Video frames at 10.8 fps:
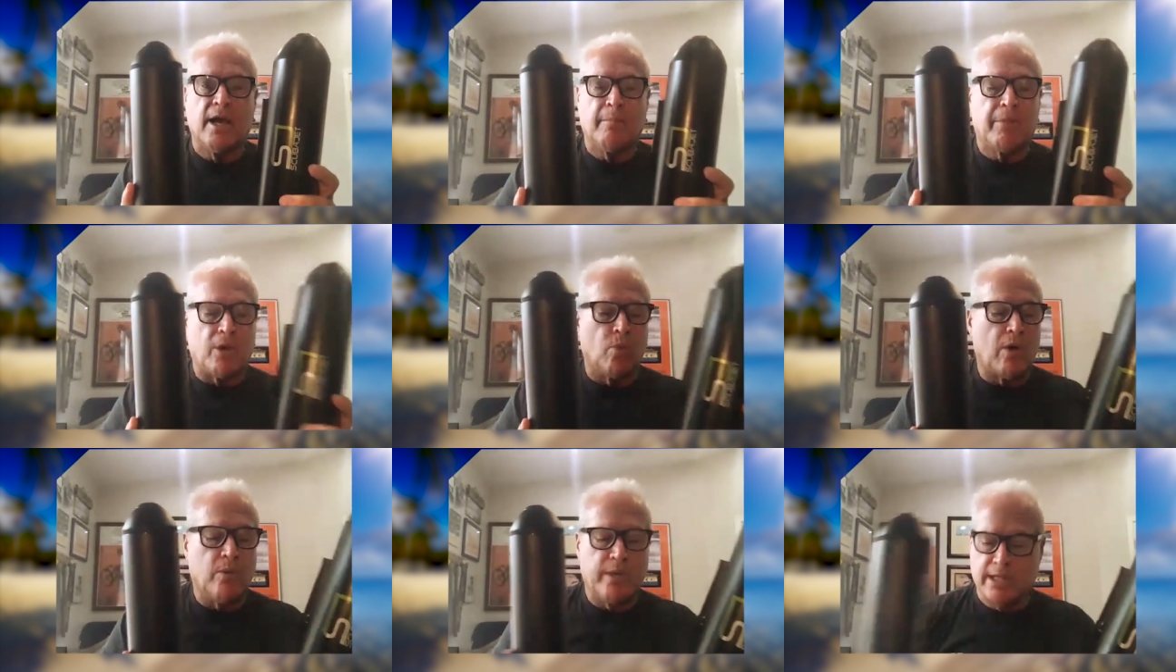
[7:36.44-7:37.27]
But
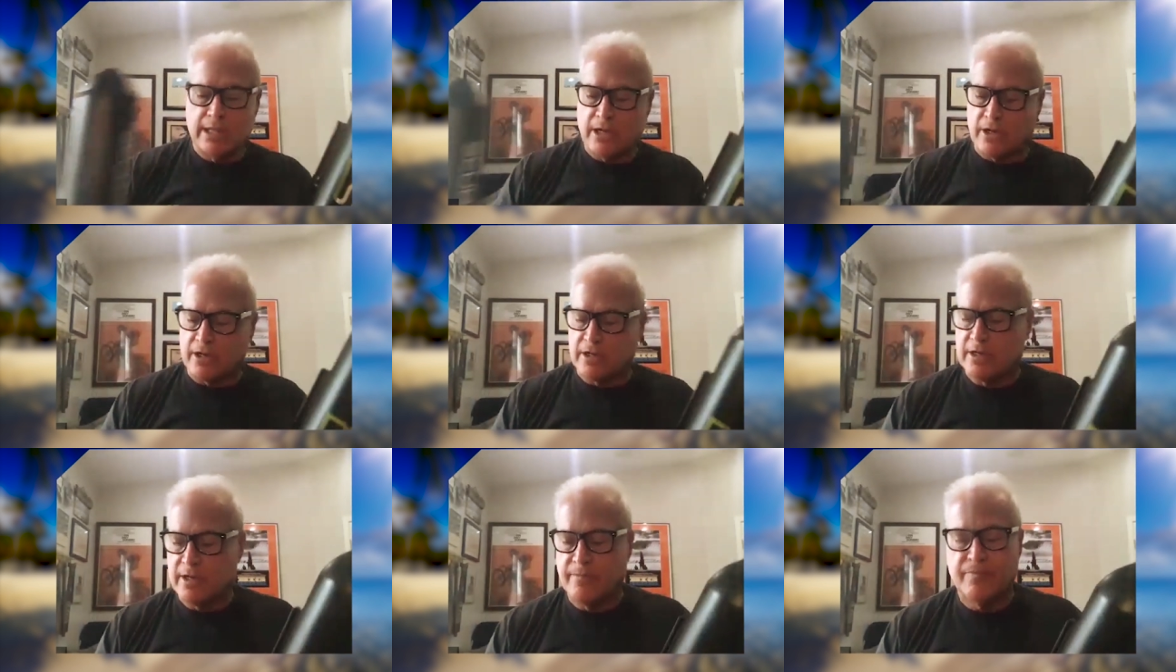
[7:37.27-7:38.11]
what we
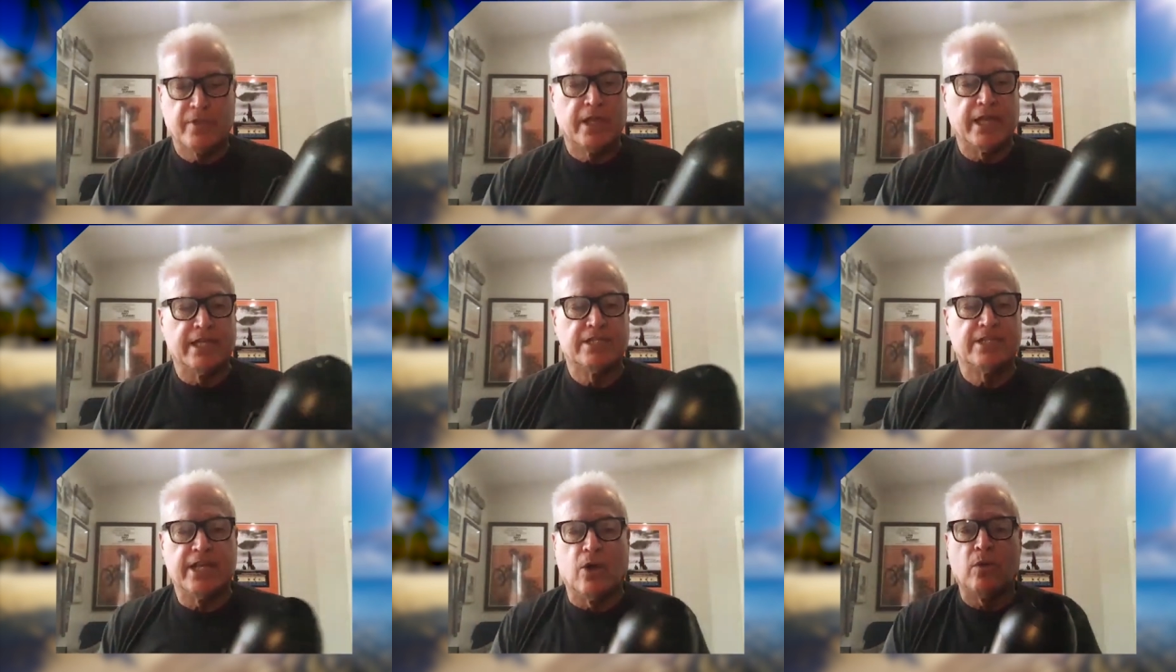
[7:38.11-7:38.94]
learned is
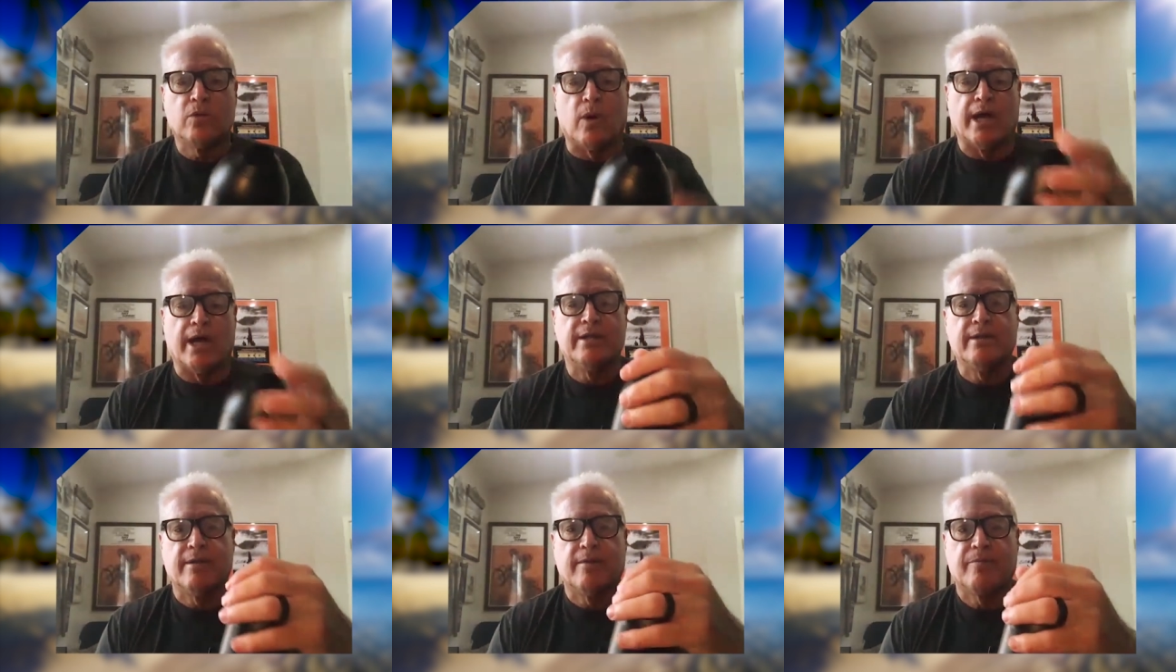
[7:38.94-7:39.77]
the old
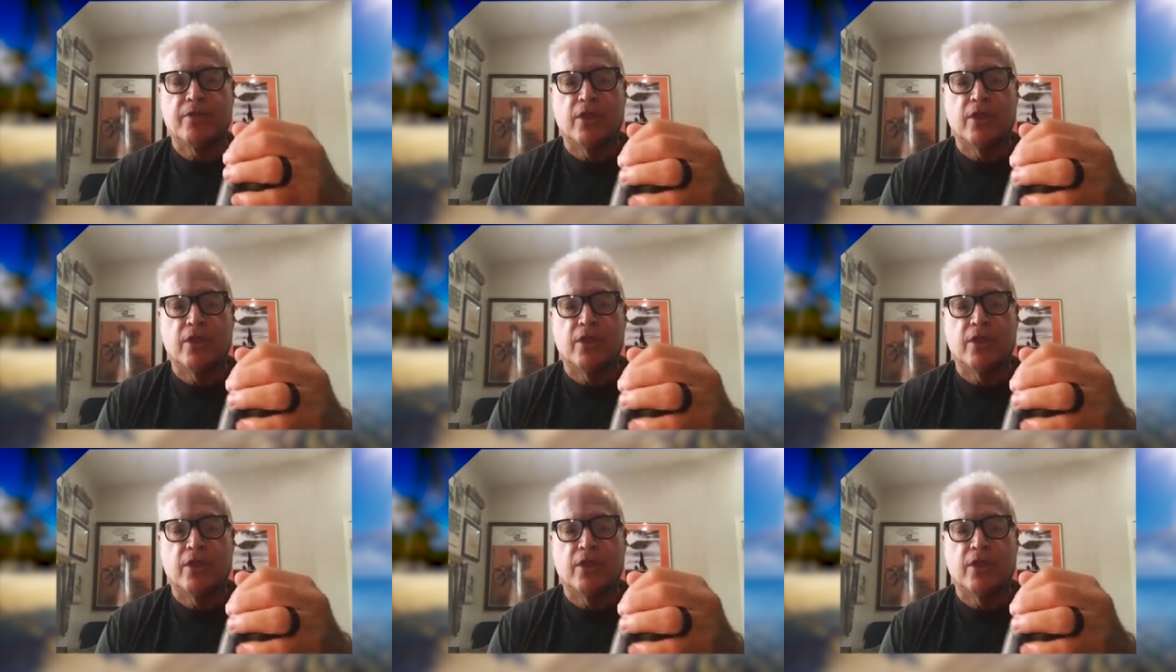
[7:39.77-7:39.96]
one